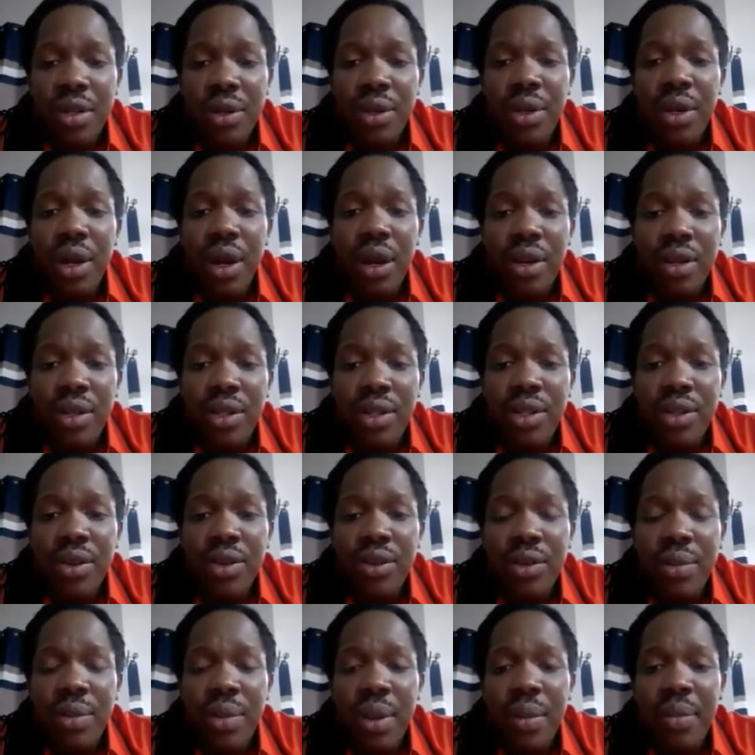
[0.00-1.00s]
you'll
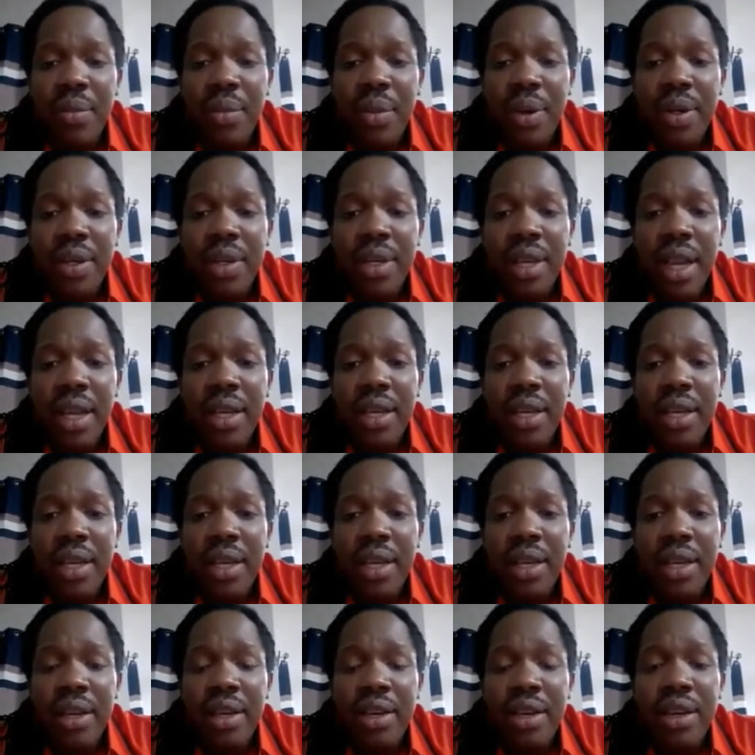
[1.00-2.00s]
also remember that
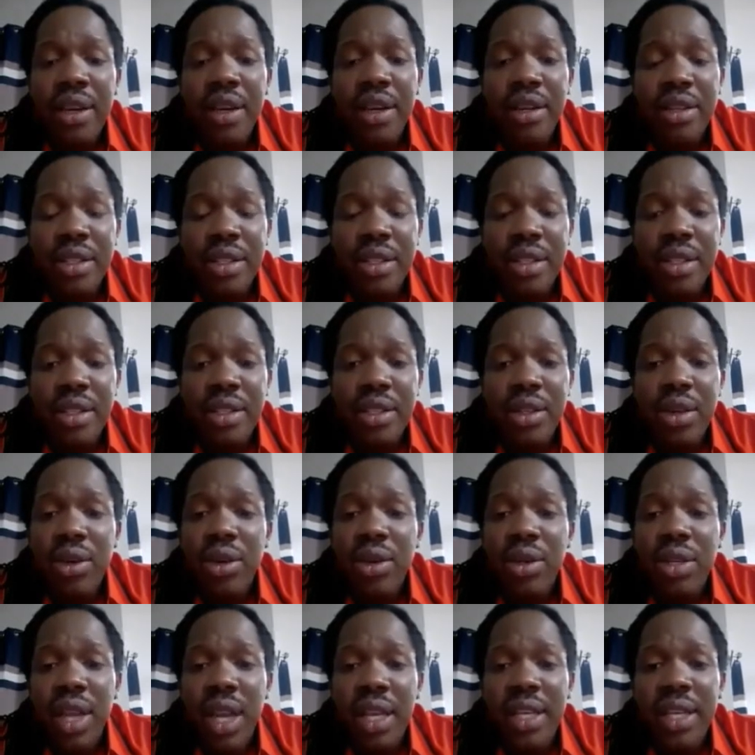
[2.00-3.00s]
the nurses
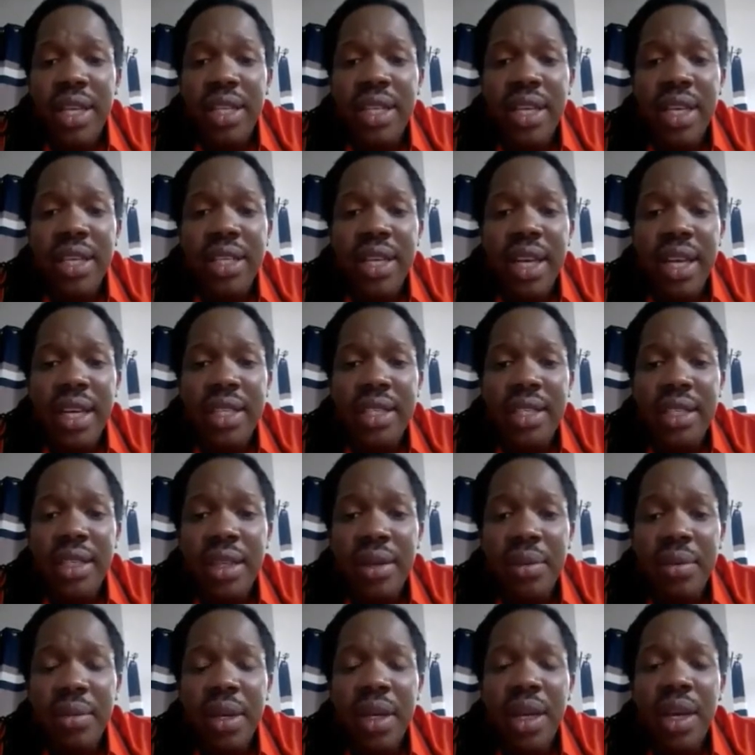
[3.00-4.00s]
could not get a
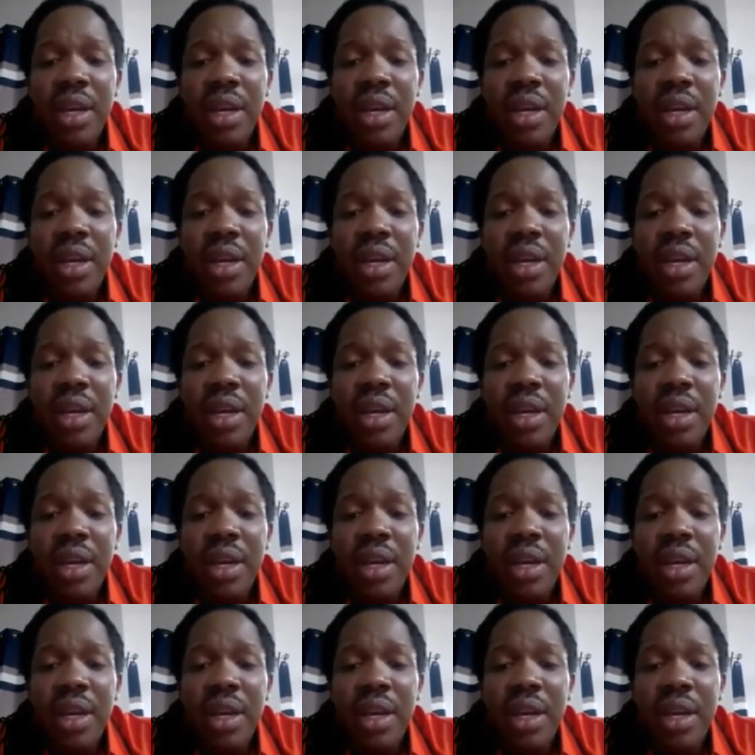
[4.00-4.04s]
taxi